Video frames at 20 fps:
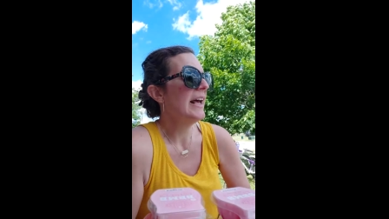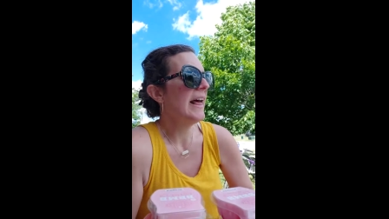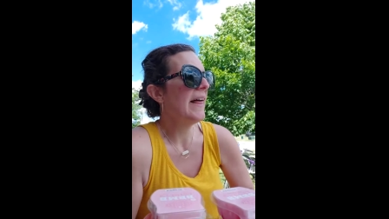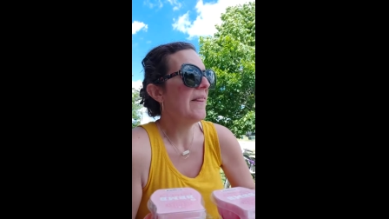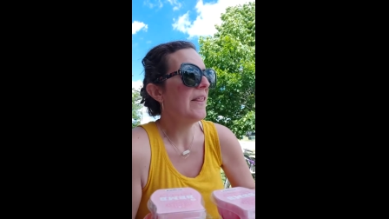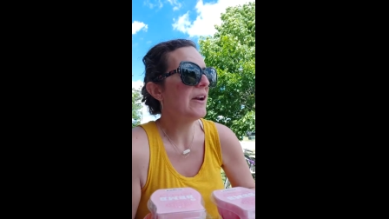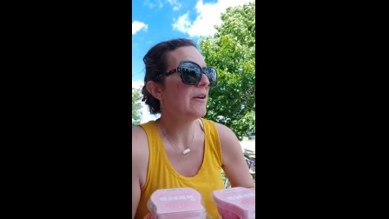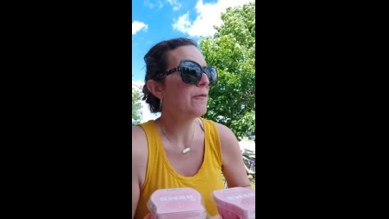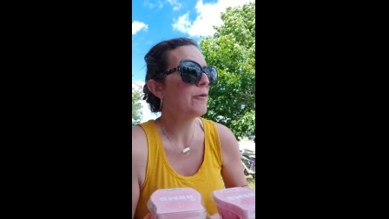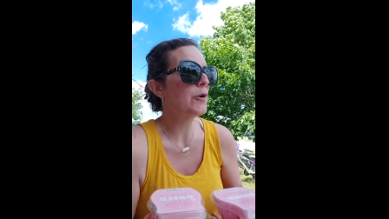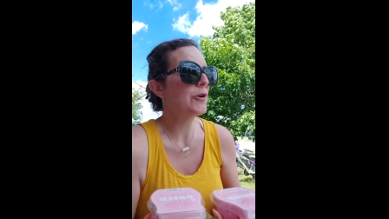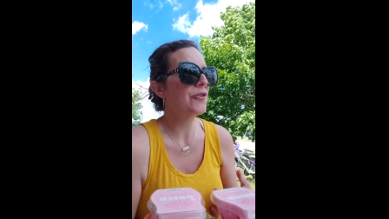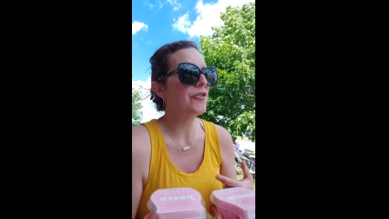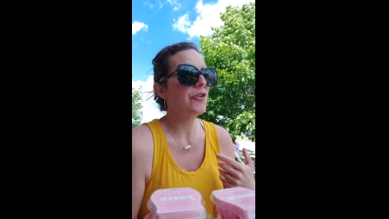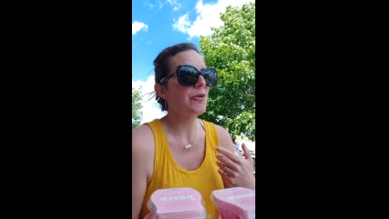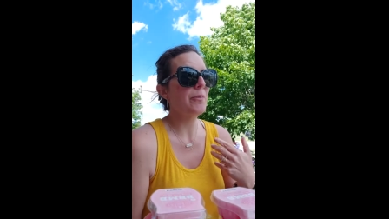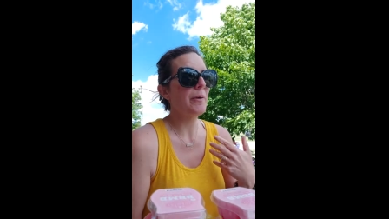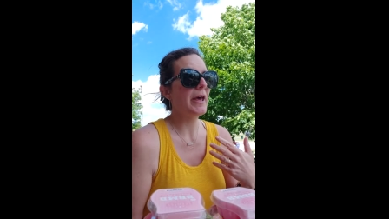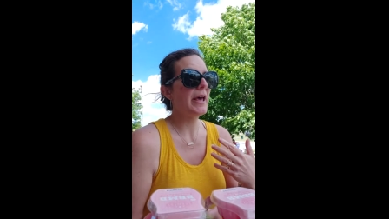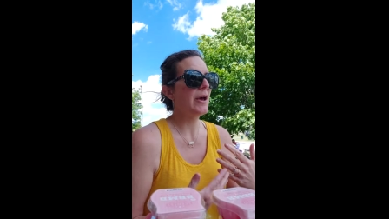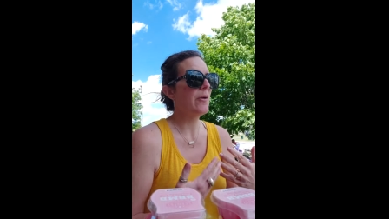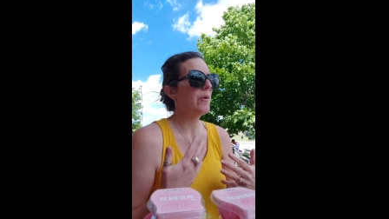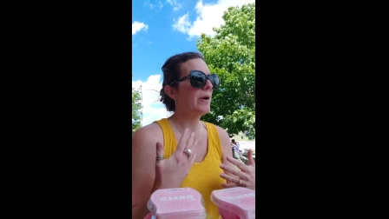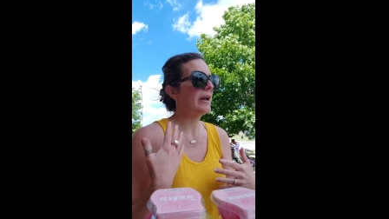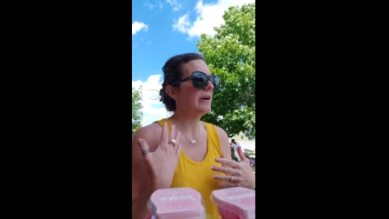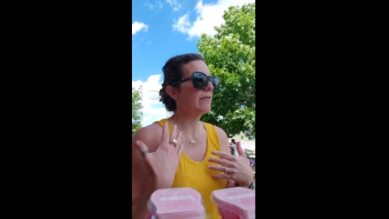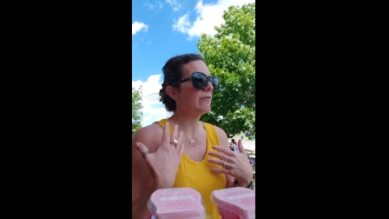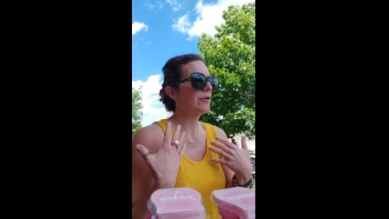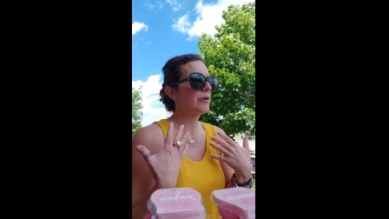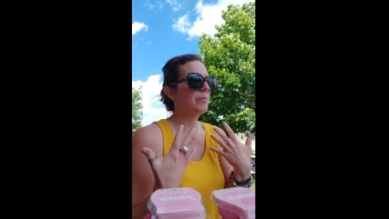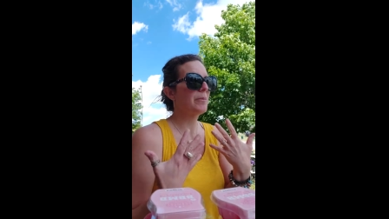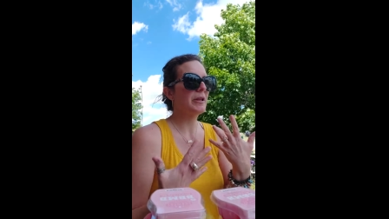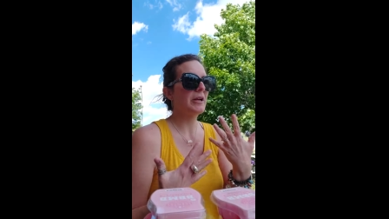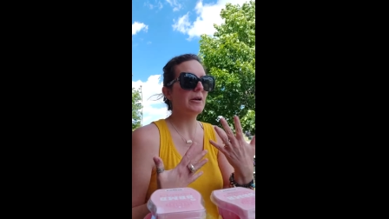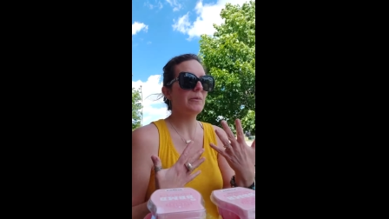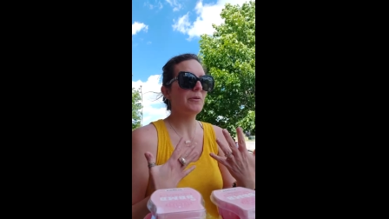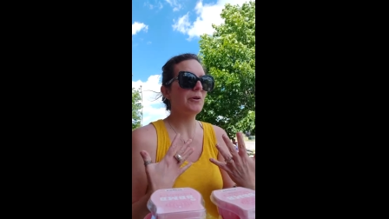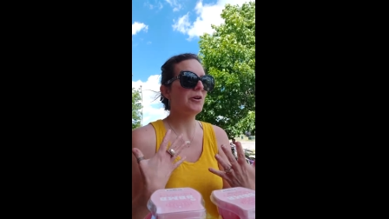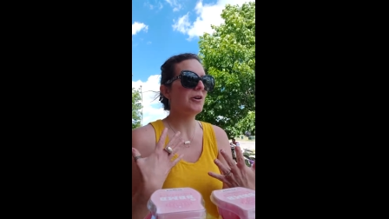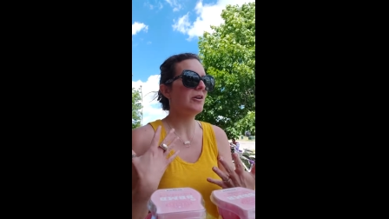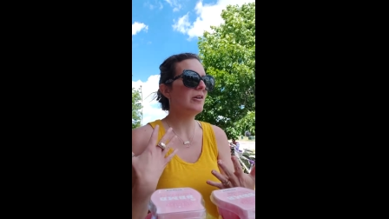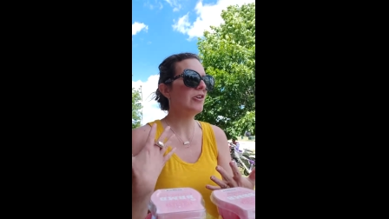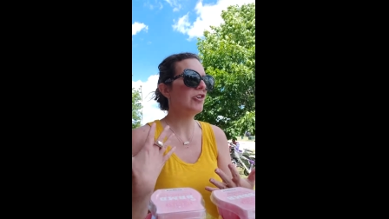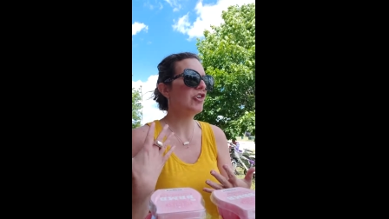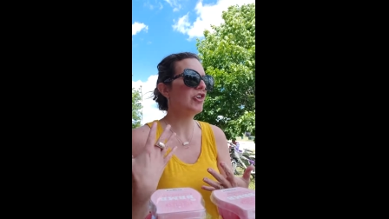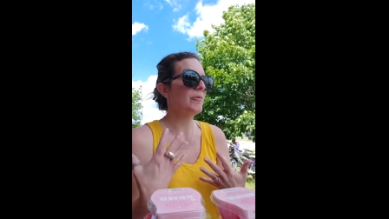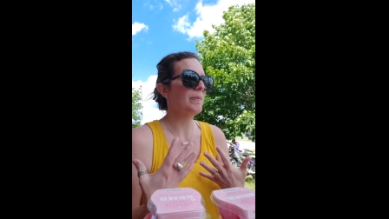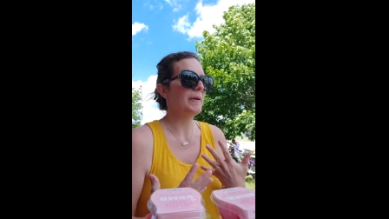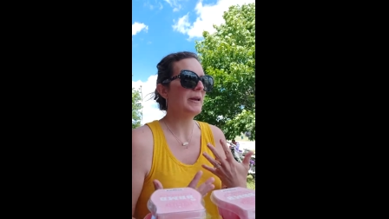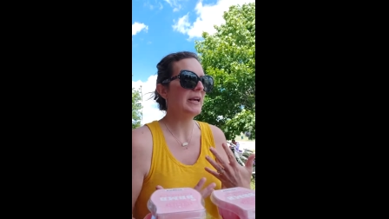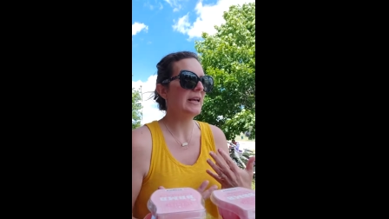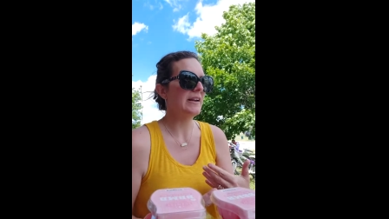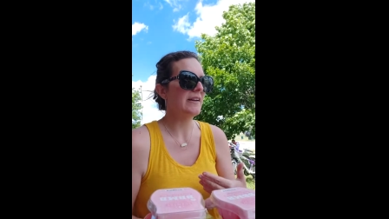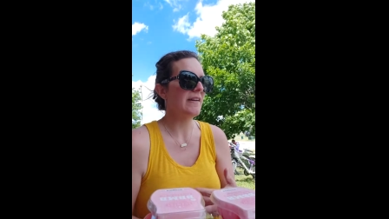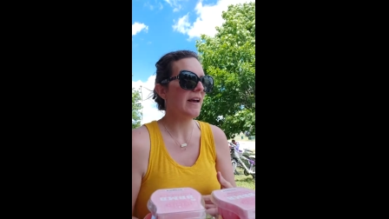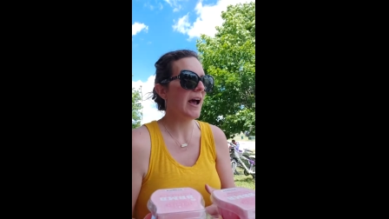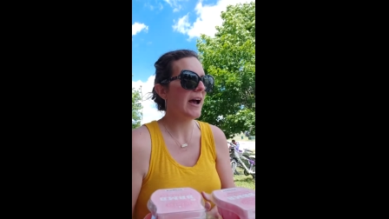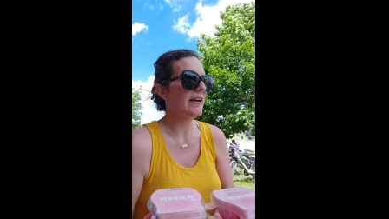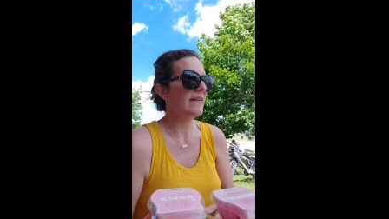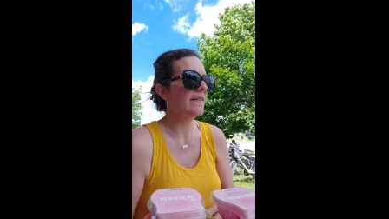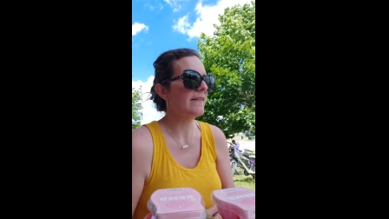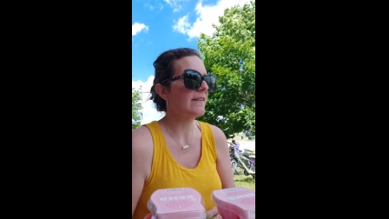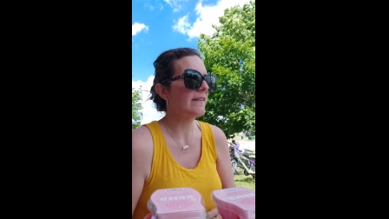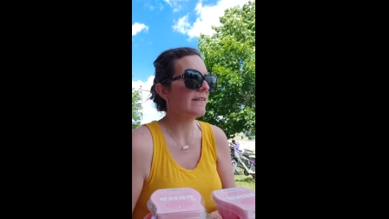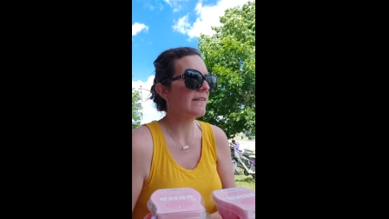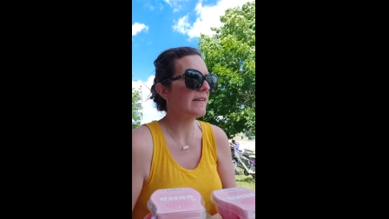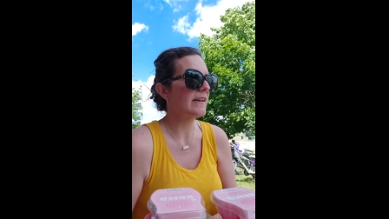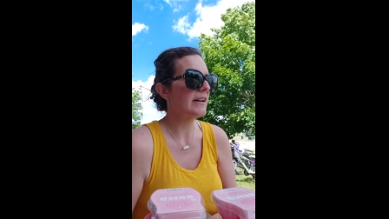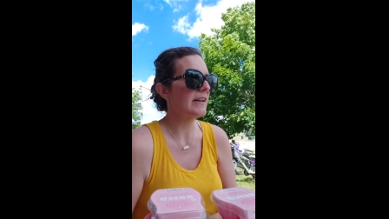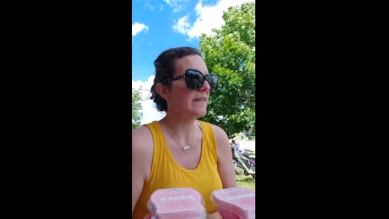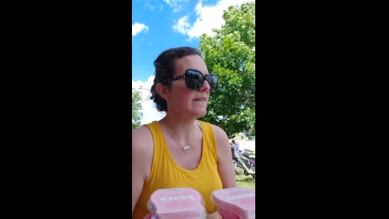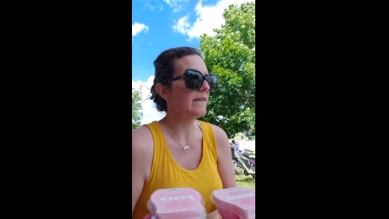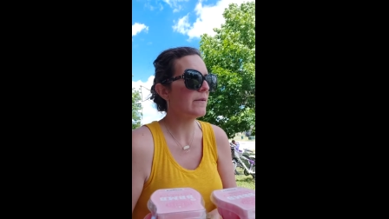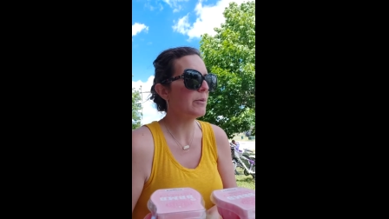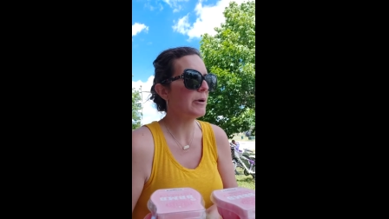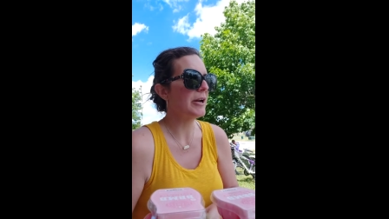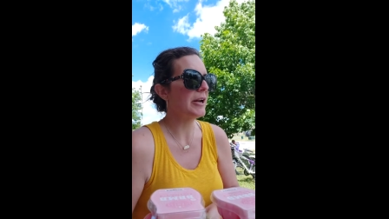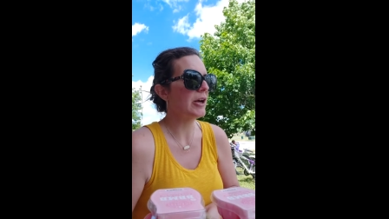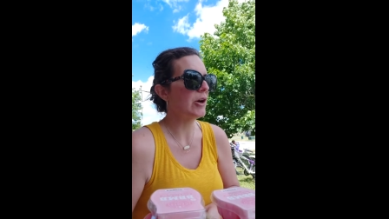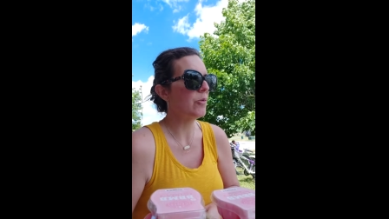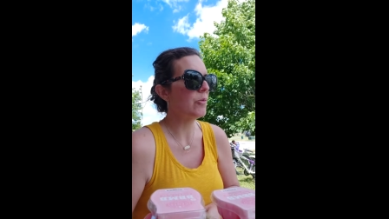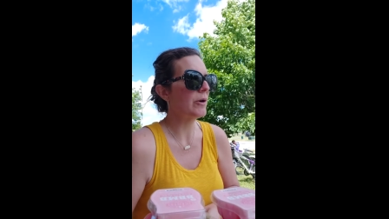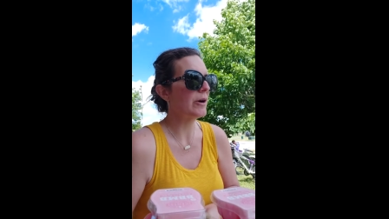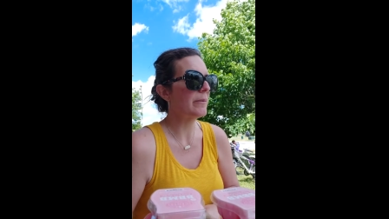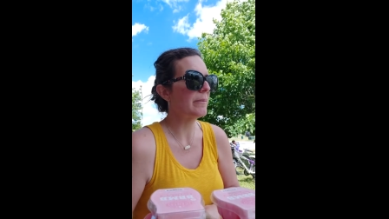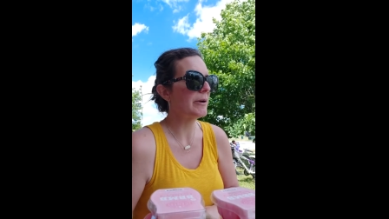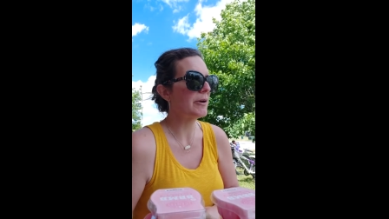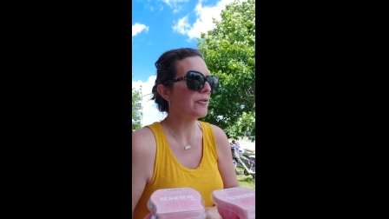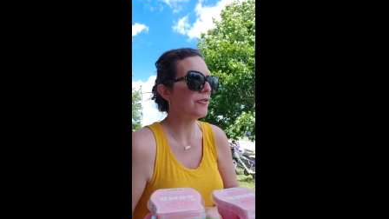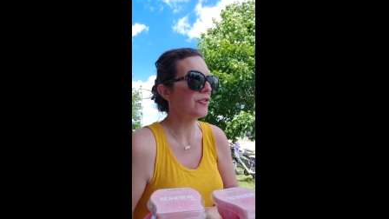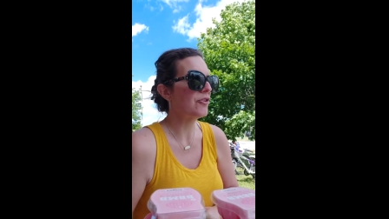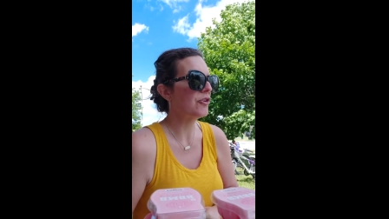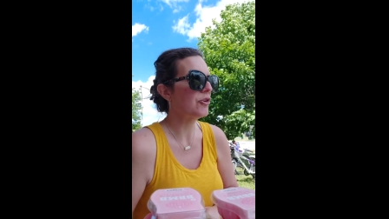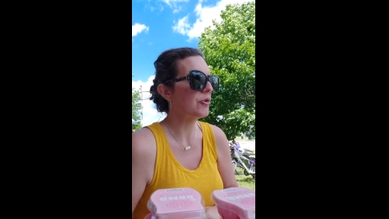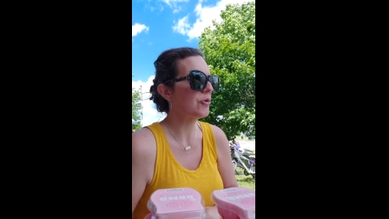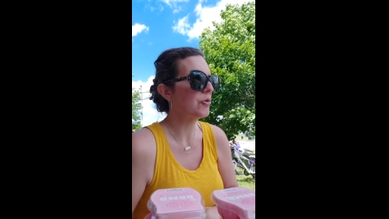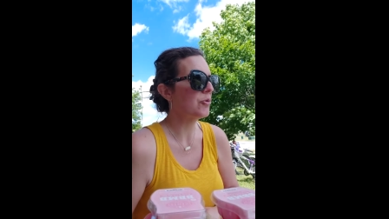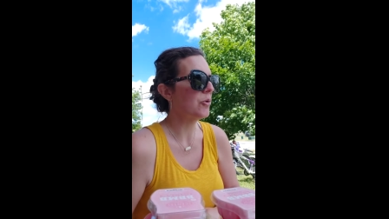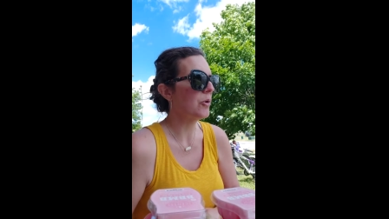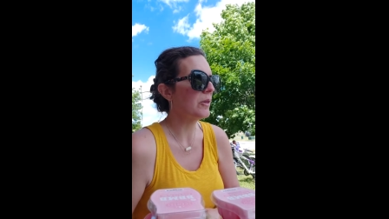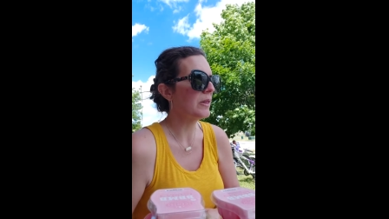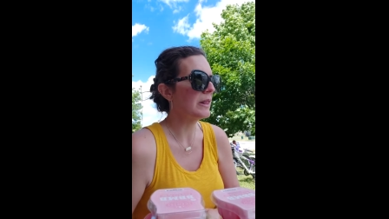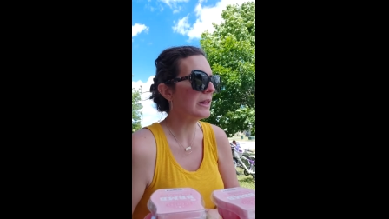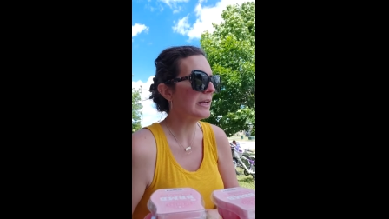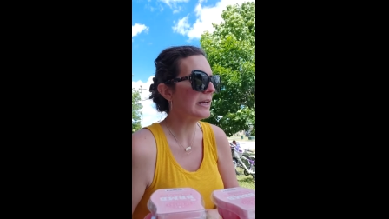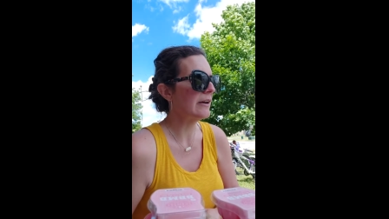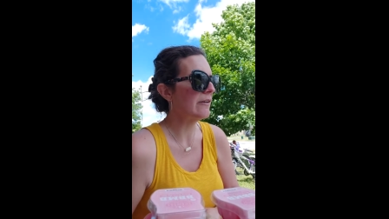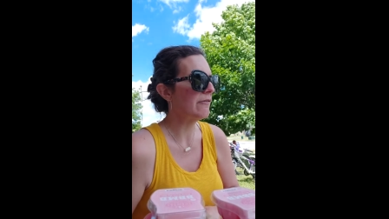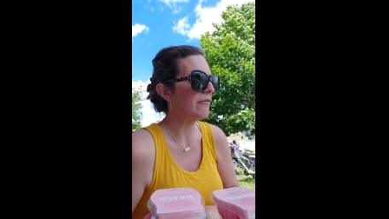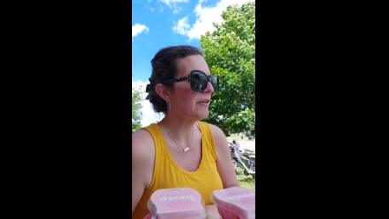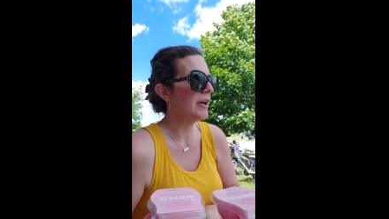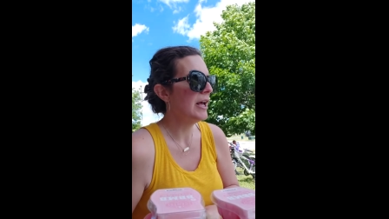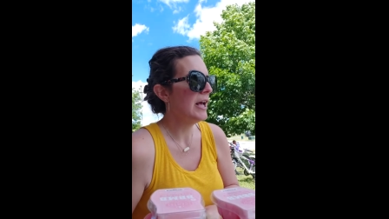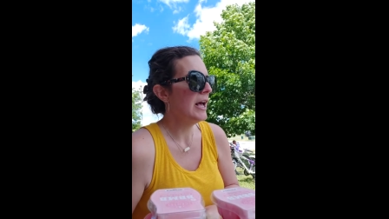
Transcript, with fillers: and then of course you pay whatever applicable shipping and taxes it is depending on whereabouts you live